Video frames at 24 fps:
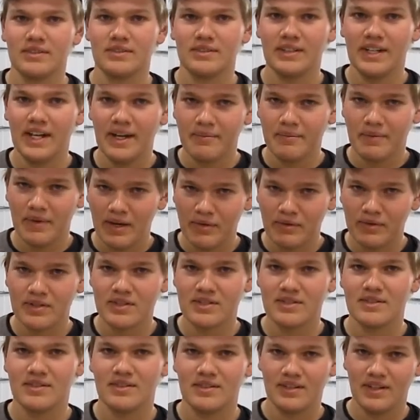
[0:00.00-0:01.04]
Yeah, I
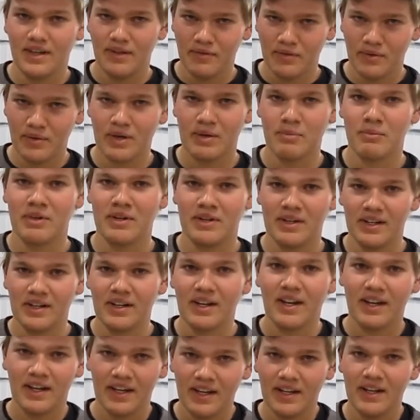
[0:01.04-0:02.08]
would recommend it,
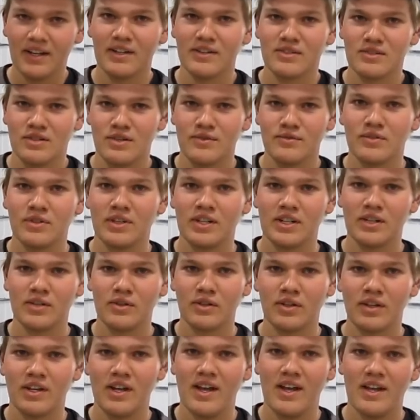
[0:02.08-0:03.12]
and Kelly deserves to get a
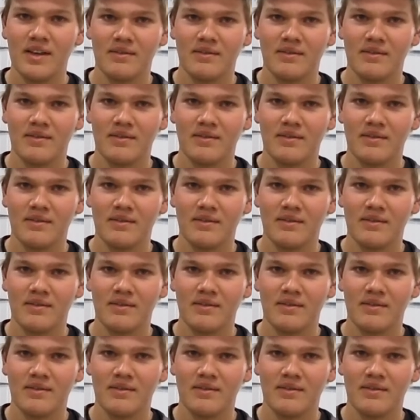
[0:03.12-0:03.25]
good guy.